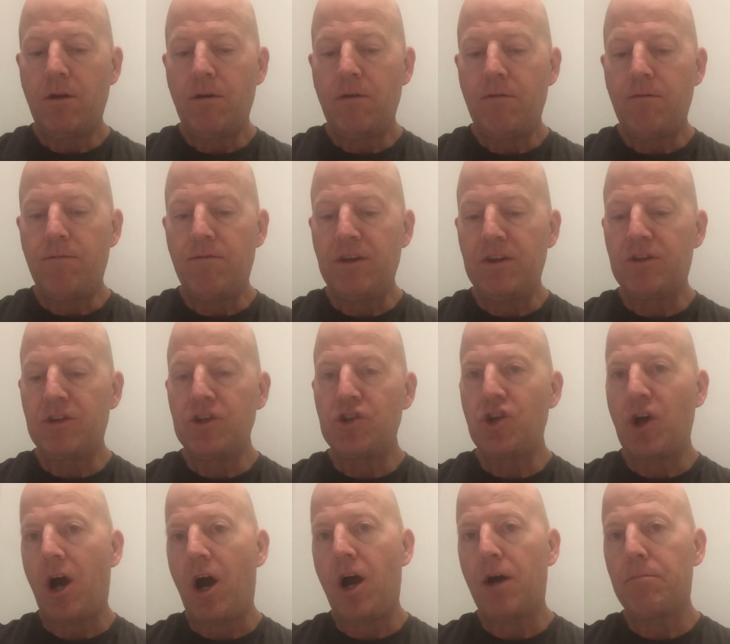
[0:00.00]

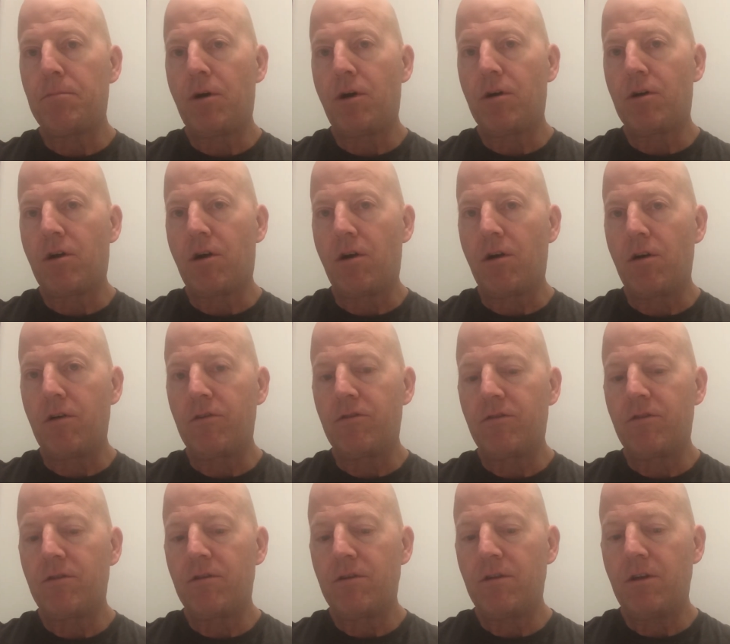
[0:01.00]
Vintage Oddball
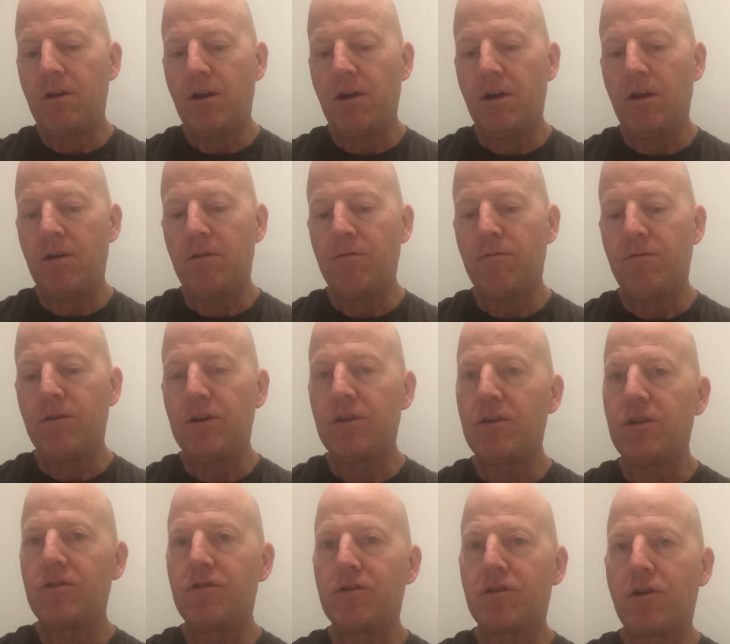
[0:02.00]
Cards, and
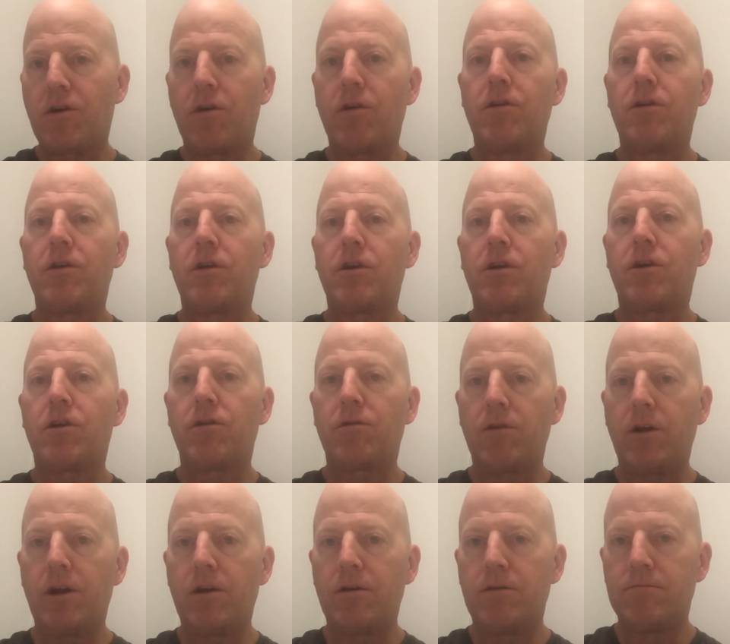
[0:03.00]
Vintage Card
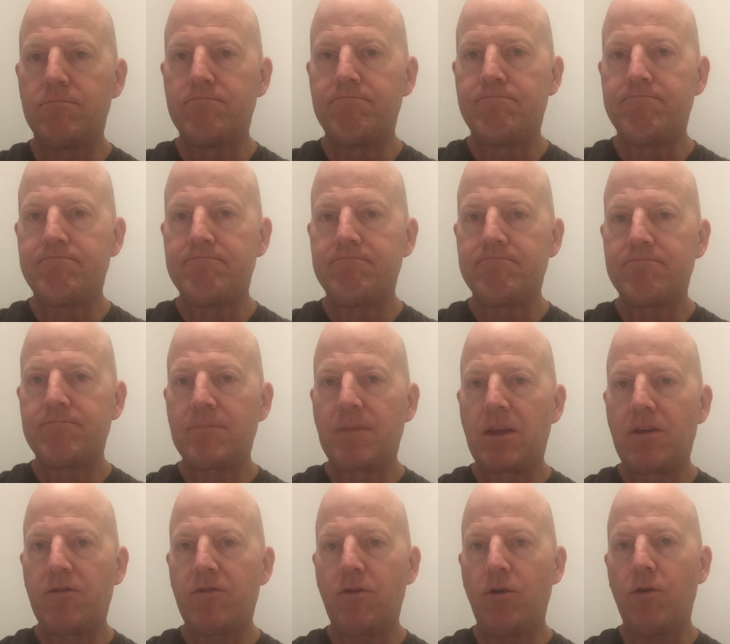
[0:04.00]
Curator.
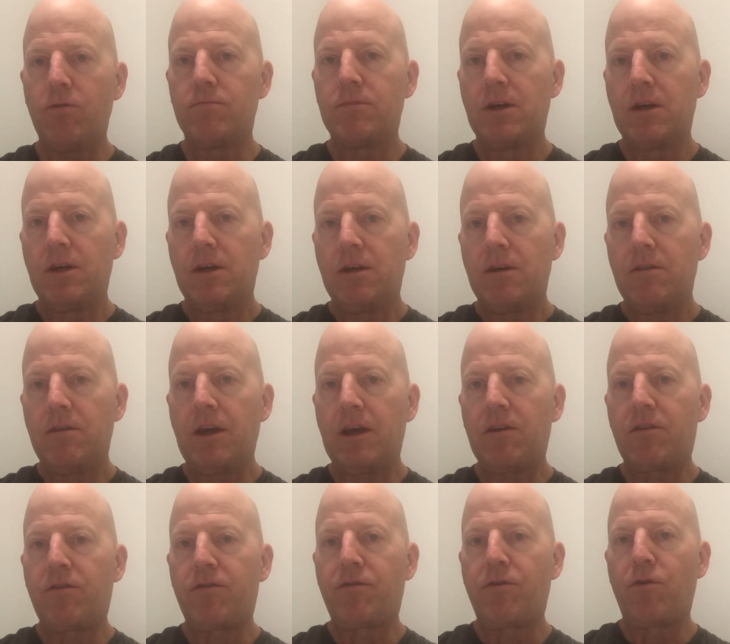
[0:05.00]
So
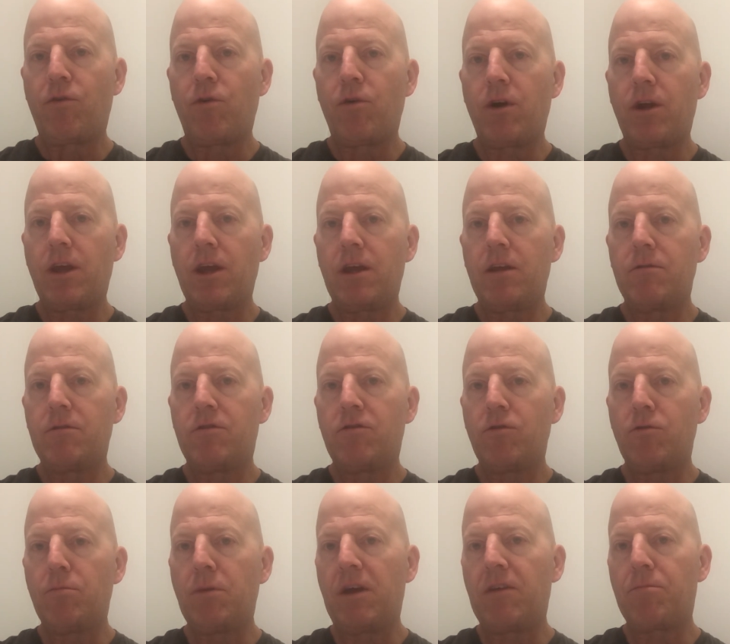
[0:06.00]
thanks again
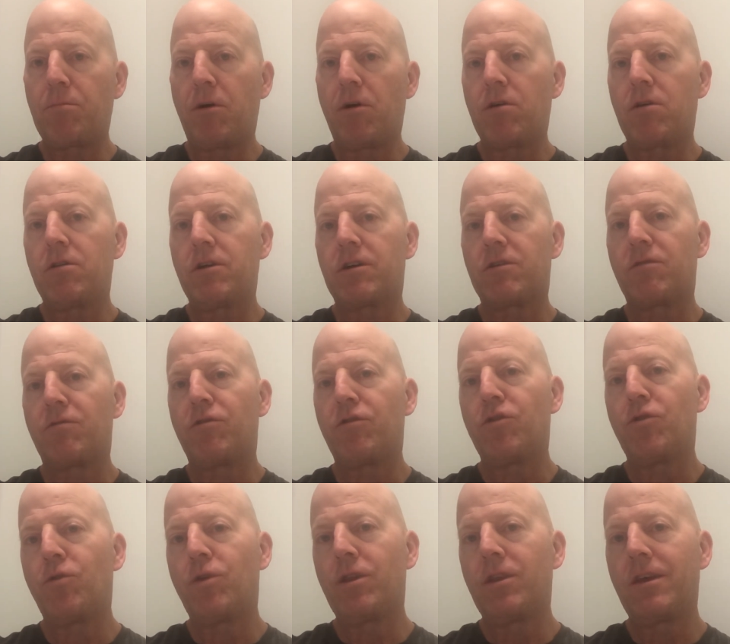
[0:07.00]
to Baseball Collector for
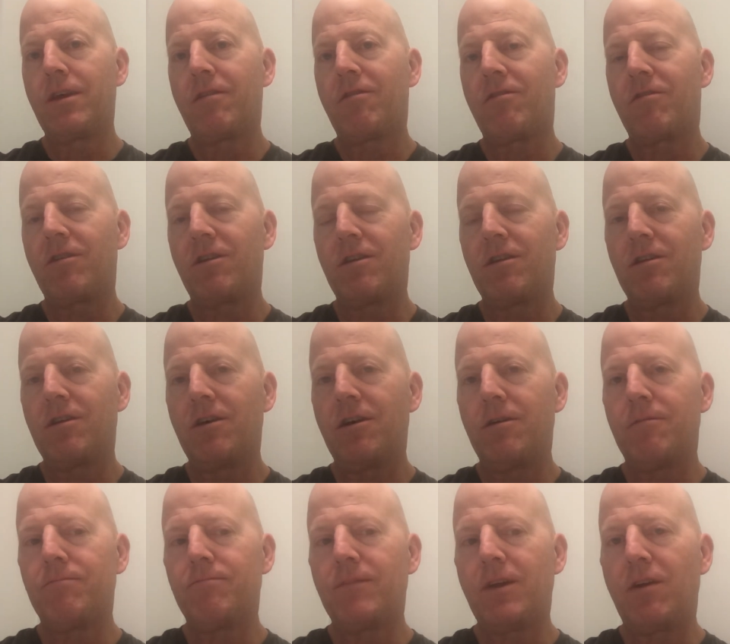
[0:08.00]
doing this, and
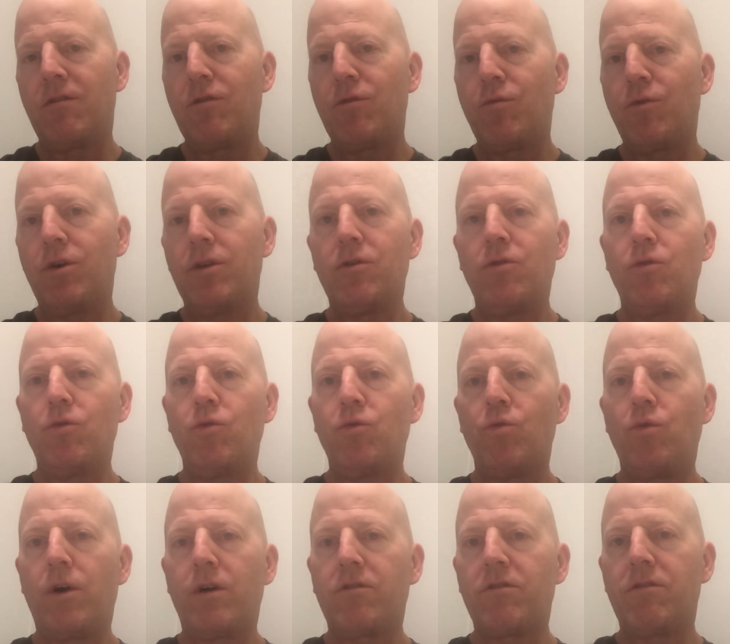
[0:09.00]
everyone who
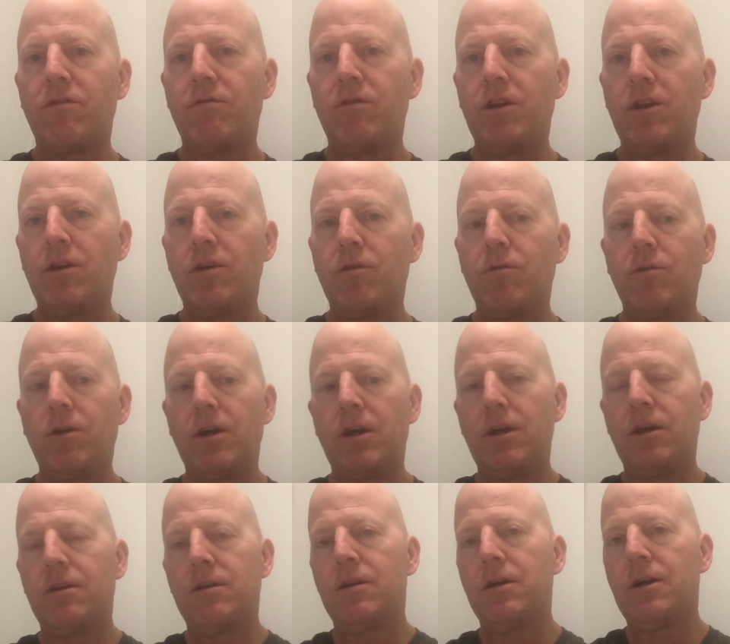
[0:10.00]
watched the video.
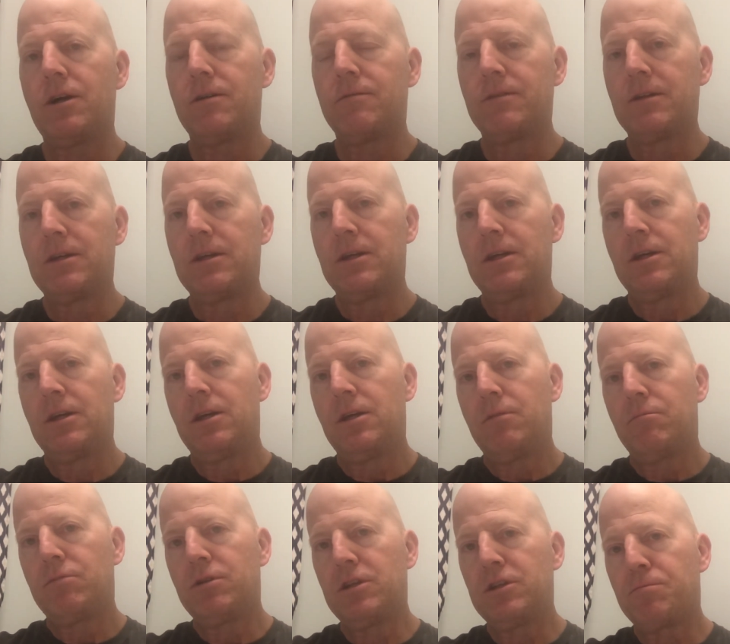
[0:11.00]
And
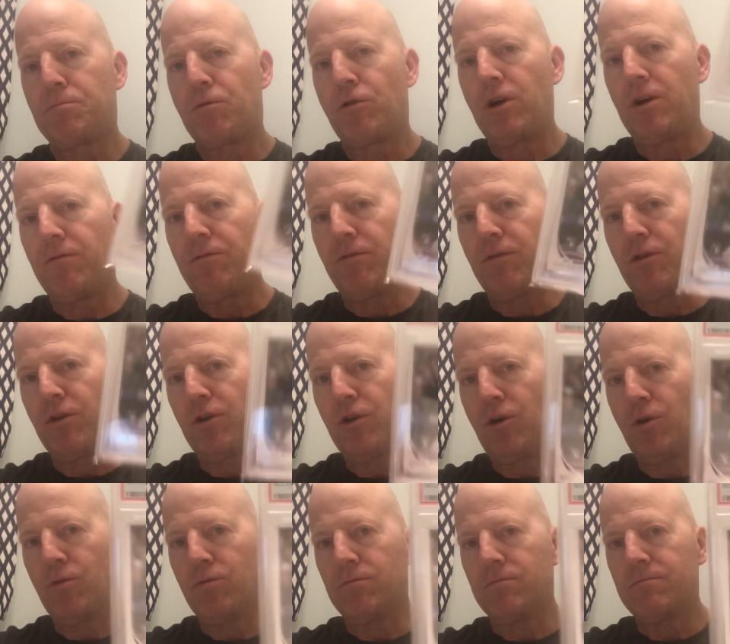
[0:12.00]
please pray for the
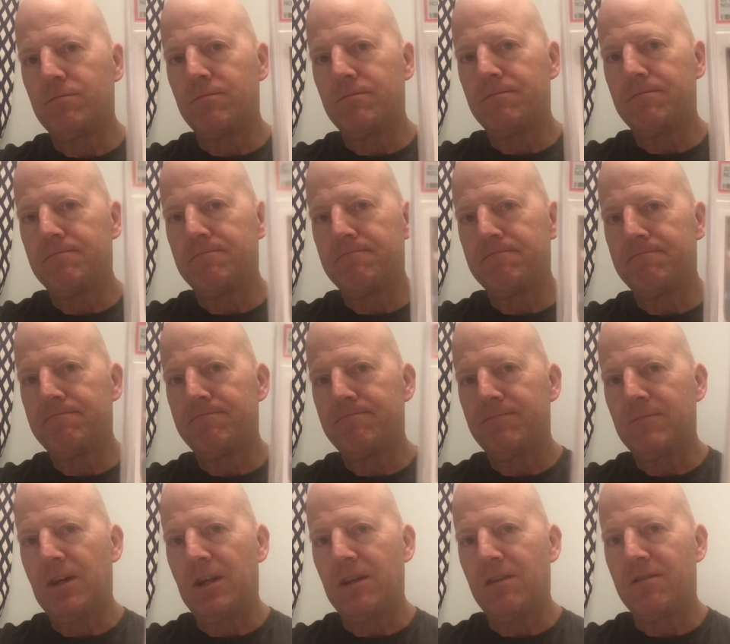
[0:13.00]
GOAT
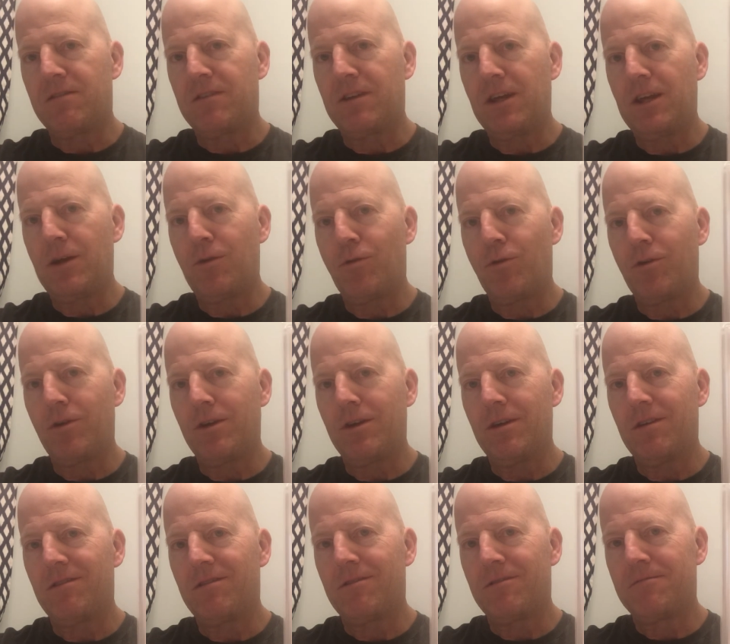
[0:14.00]
that he stay where he
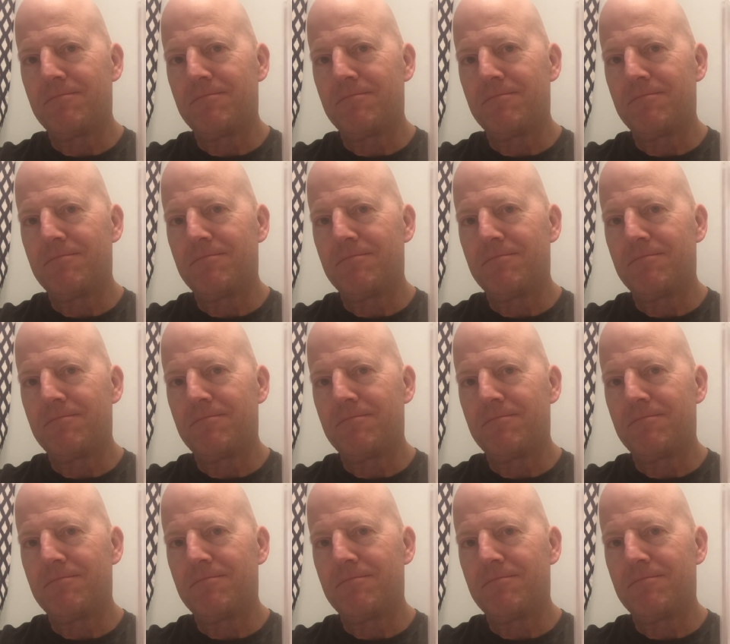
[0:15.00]
is.